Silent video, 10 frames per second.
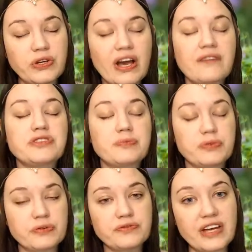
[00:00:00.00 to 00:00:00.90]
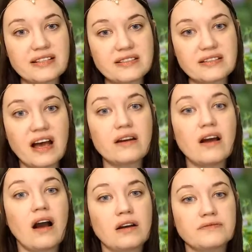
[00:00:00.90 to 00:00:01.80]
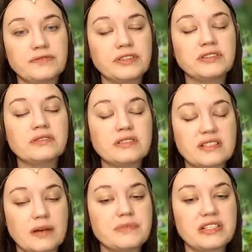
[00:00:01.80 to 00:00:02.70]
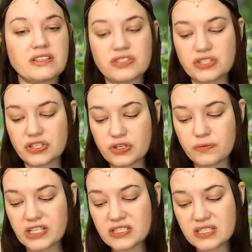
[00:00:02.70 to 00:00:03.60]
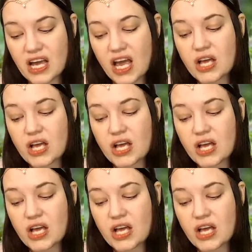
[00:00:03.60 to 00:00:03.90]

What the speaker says: you have to prove that it's not a harmful substance to humans.